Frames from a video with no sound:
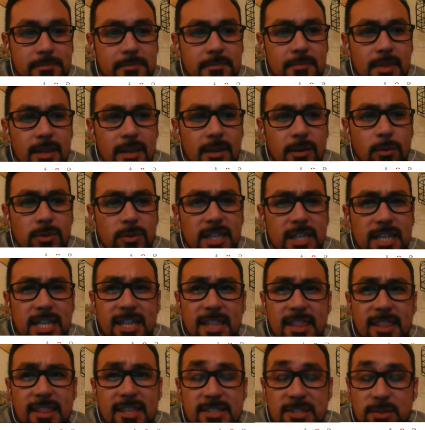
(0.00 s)
only
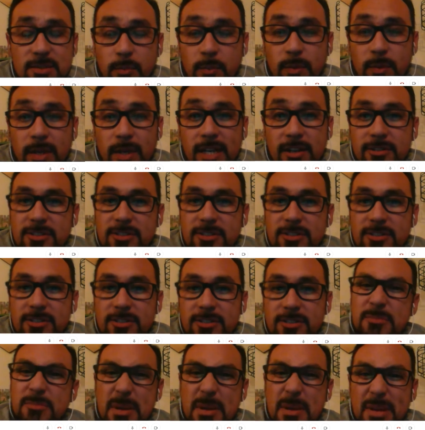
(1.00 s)
this window. So
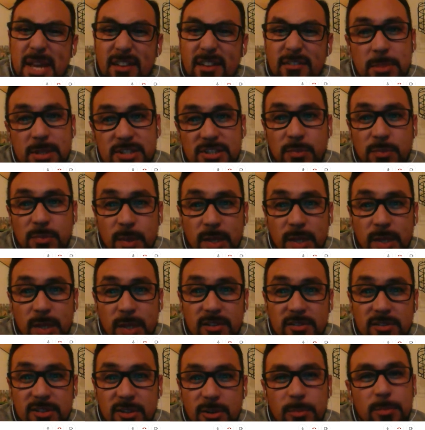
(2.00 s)
maybe I have a bunch of
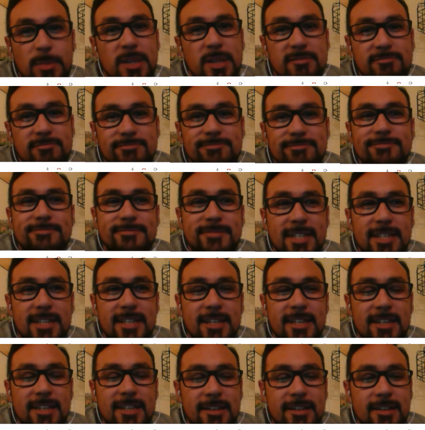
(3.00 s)
windows open
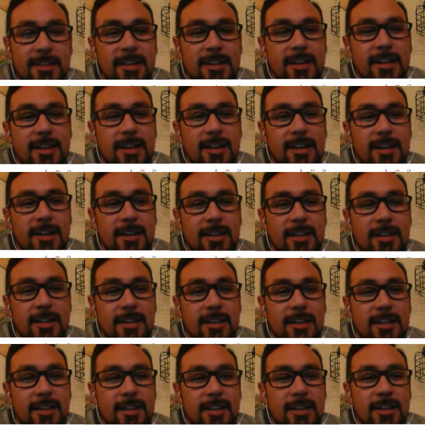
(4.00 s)
and
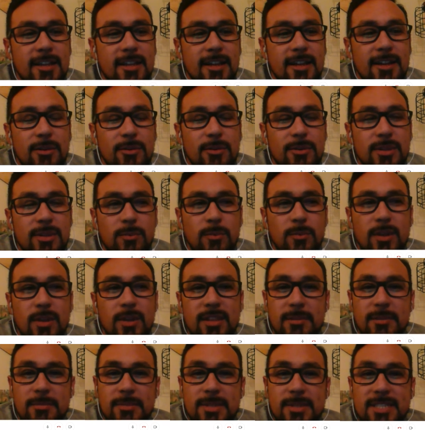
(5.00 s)
I only want
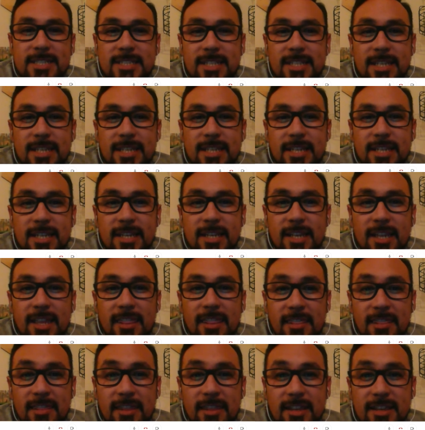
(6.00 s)
them to see
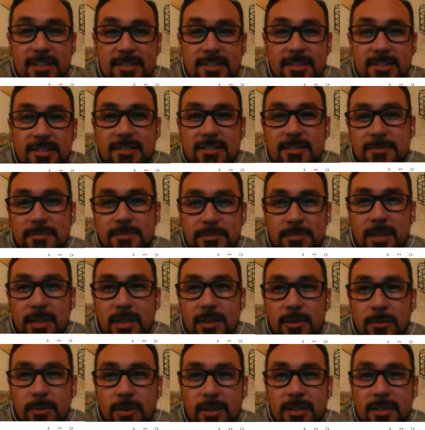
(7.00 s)
this. I
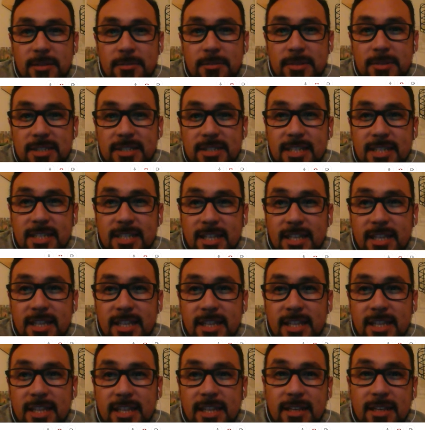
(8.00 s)
don't want them to see
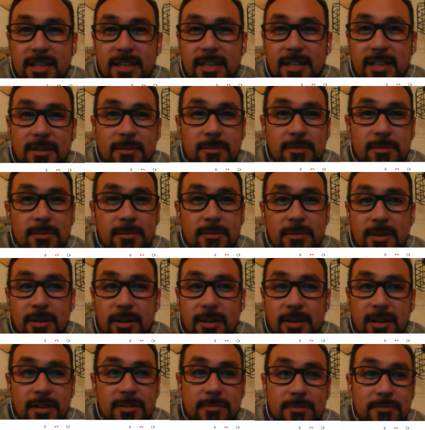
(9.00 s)
that I've
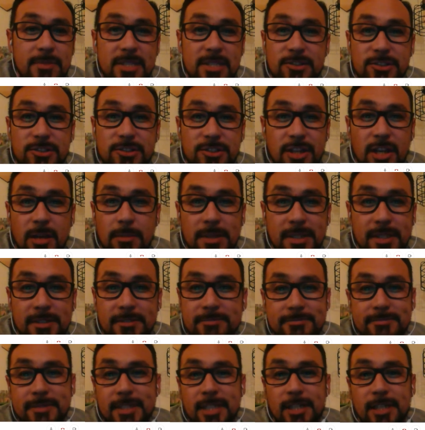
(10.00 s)
been shopping,
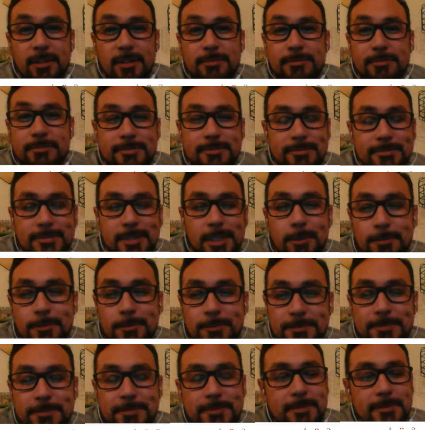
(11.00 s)
so
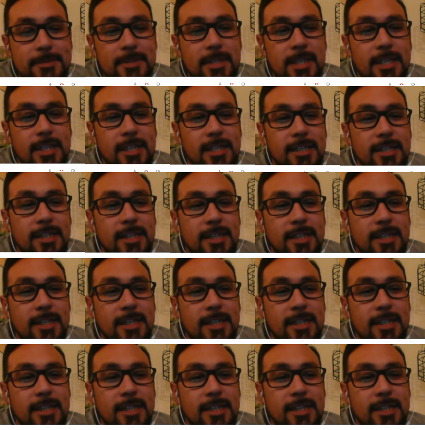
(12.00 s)
I can